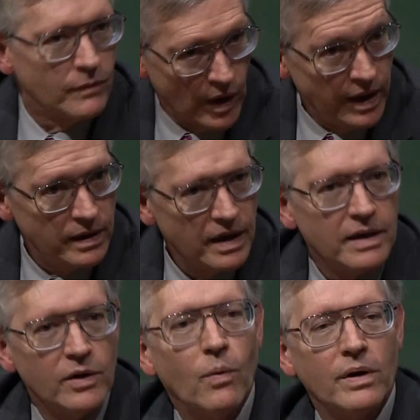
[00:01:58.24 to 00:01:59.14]
right?
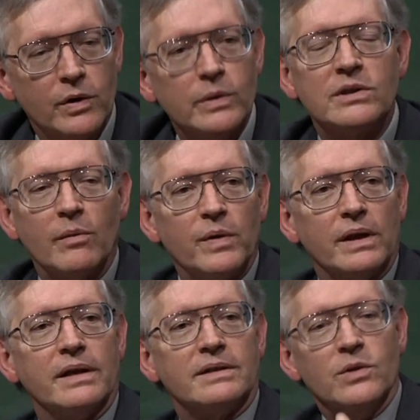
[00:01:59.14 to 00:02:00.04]
You want to do
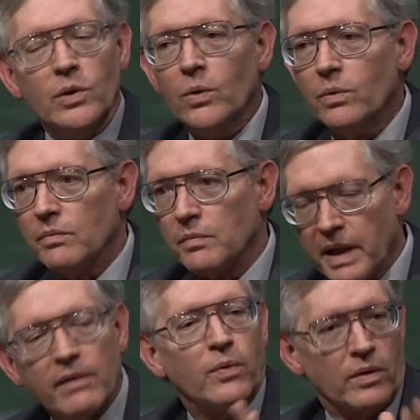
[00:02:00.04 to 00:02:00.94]
something that's new,
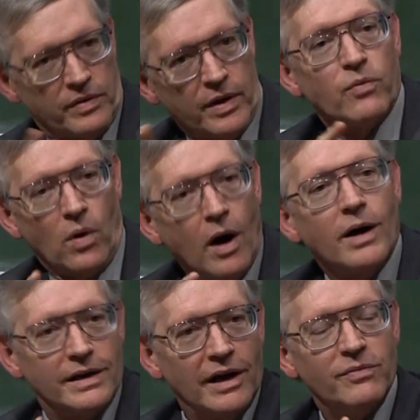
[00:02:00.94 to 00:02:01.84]
therefore, therefore
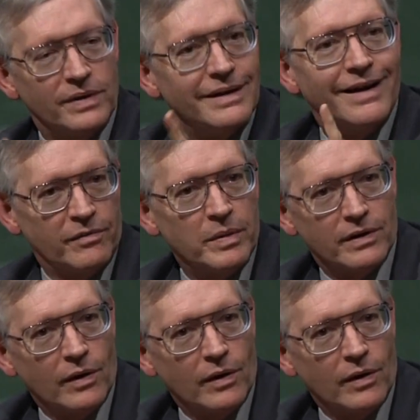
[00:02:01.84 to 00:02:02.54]
hard enough and not have been done